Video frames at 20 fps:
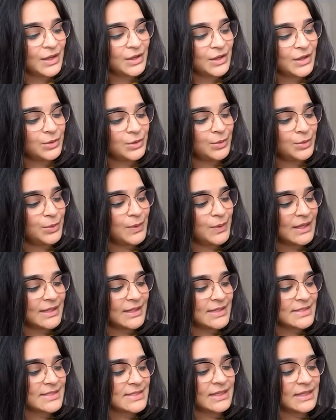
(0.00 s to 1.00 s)
who
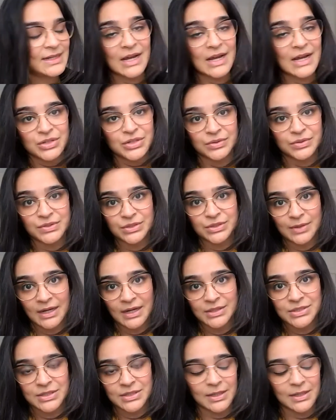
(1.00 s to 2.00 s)
is the National
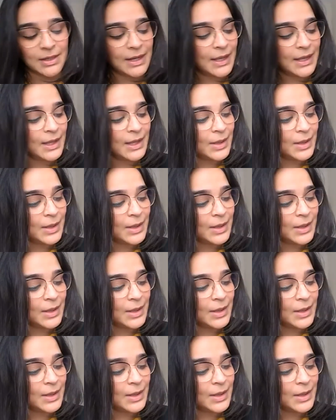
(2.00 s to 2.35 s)
Director,